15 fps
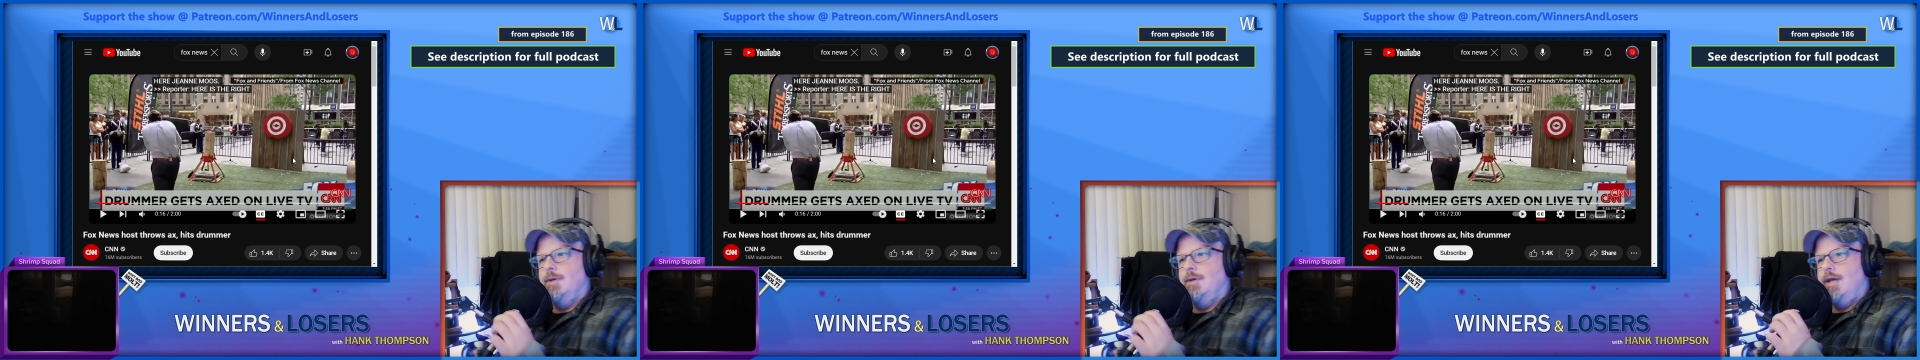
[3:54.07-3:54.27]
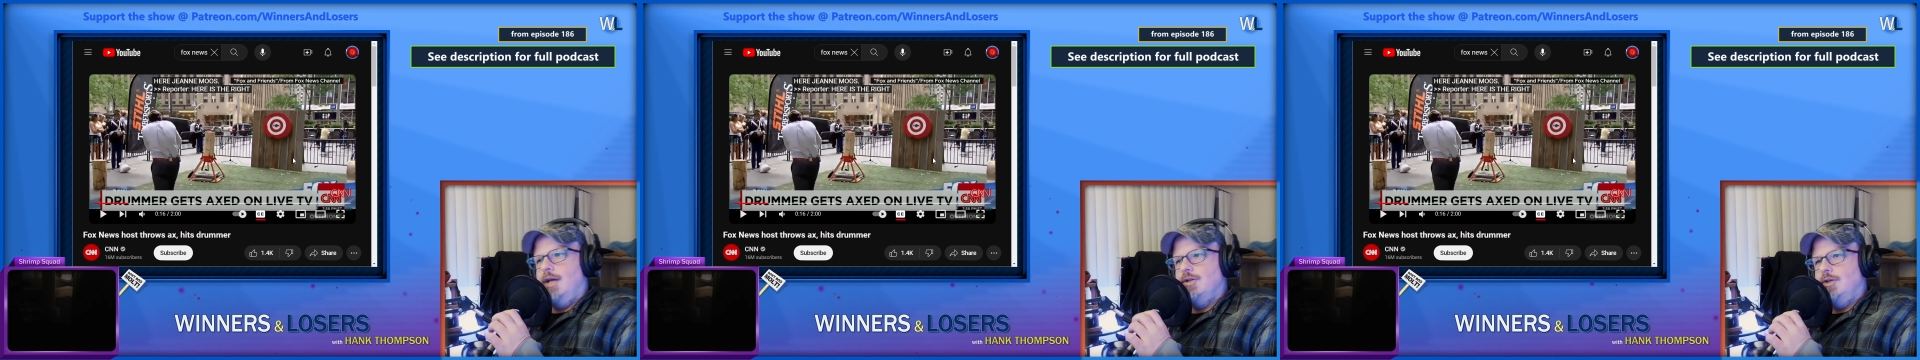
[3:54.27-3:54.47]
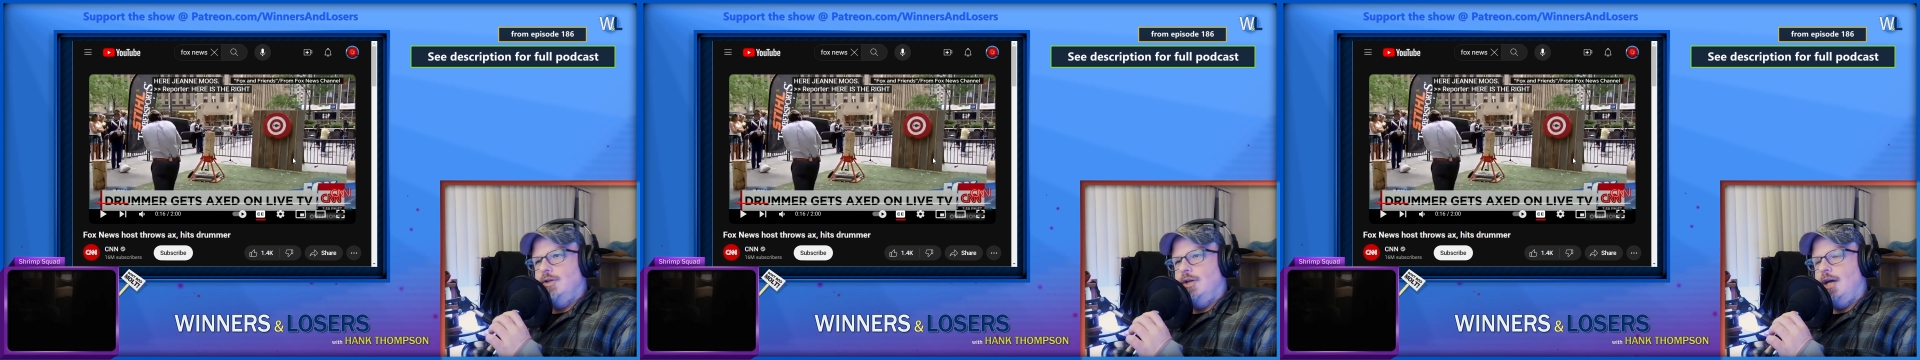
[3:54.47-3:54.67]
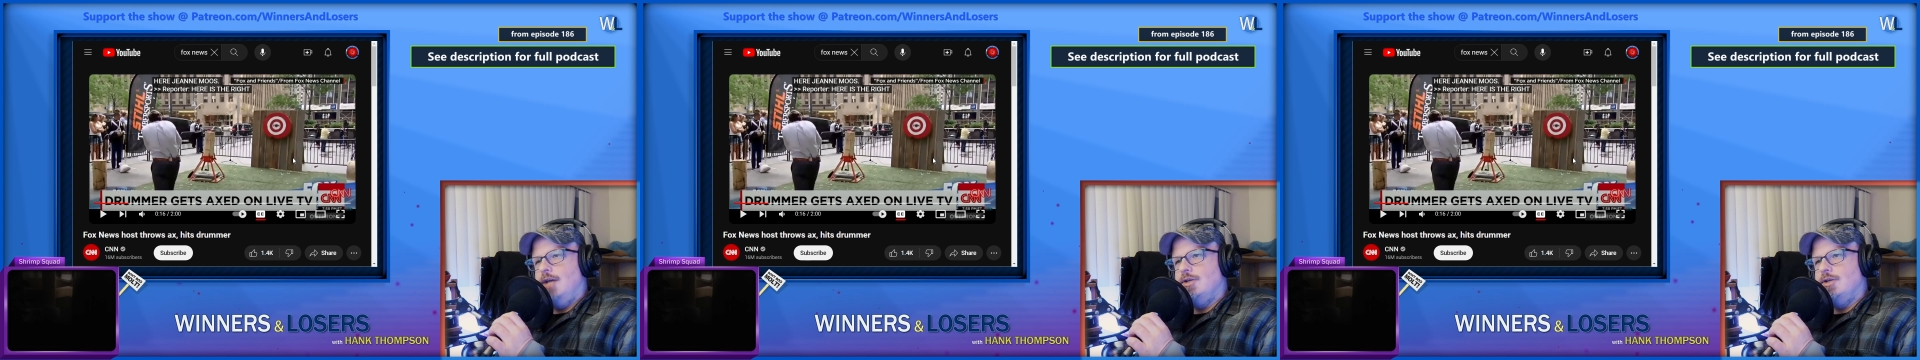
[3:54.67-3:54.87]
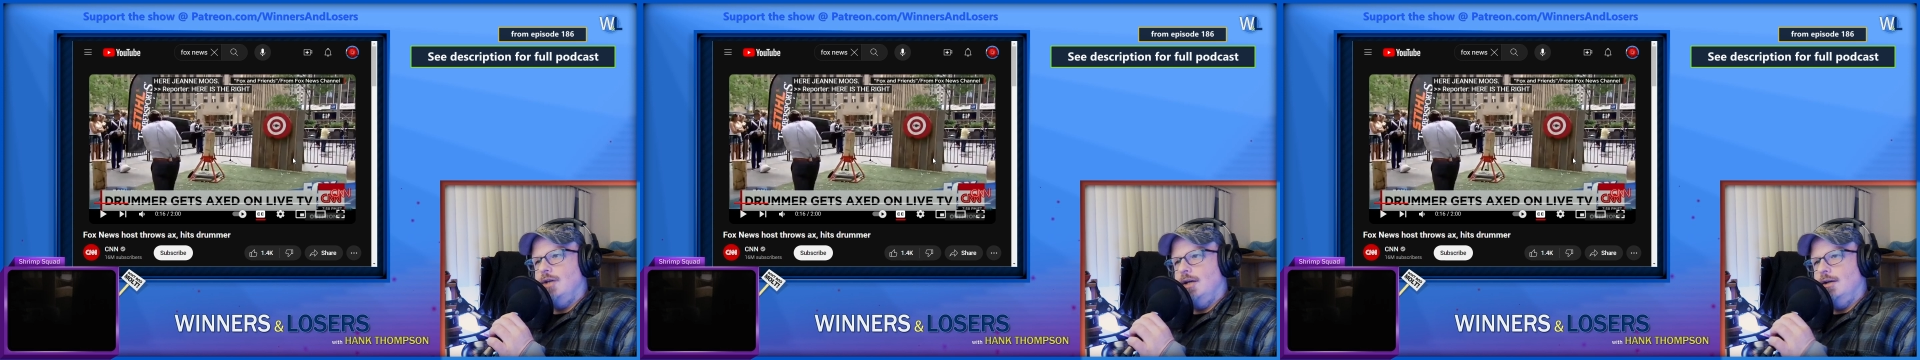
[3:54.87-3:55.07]
but occasionally you
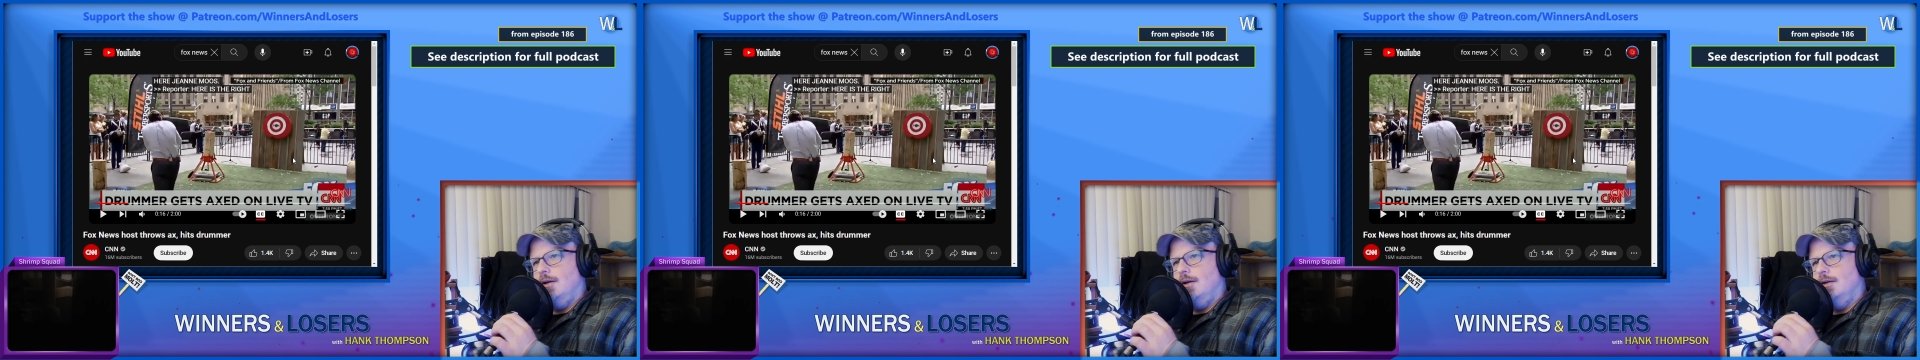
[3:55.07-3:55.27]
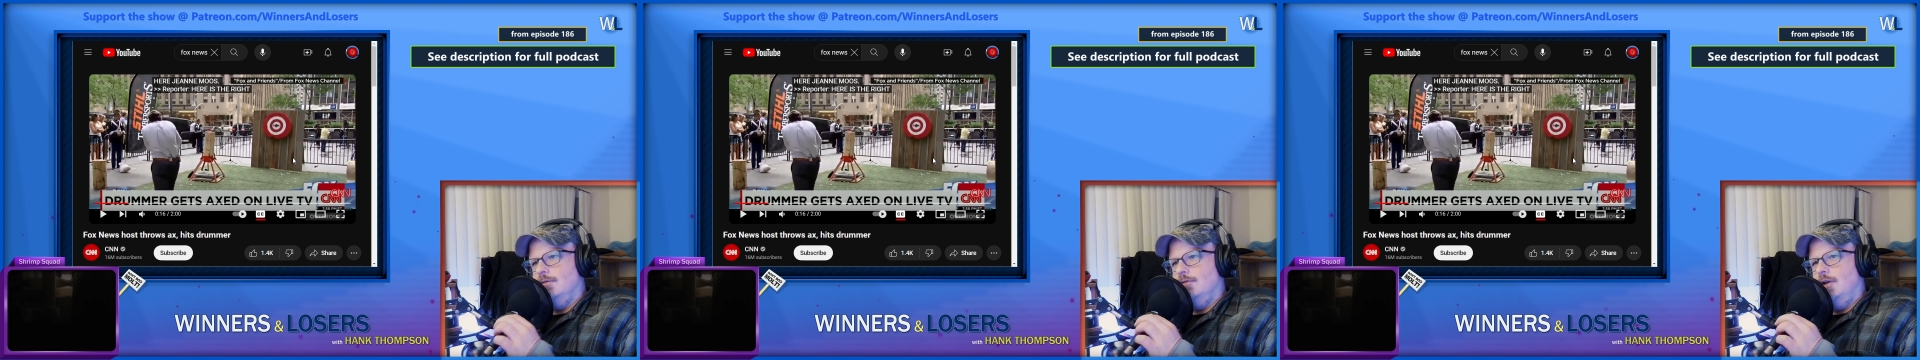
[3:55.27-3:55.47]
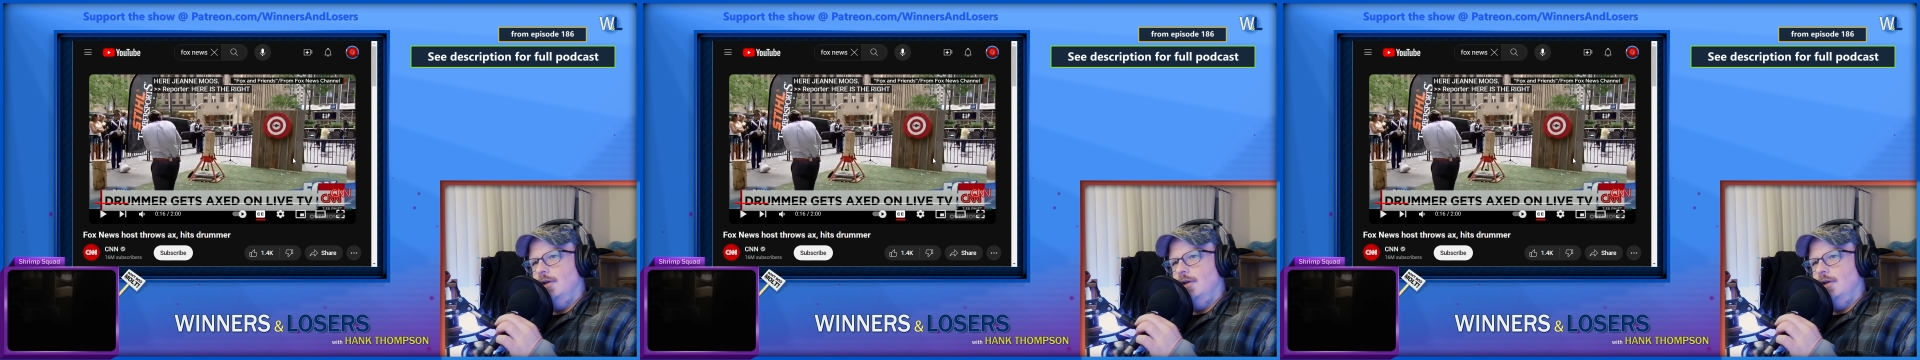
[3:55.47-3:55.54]
catch like a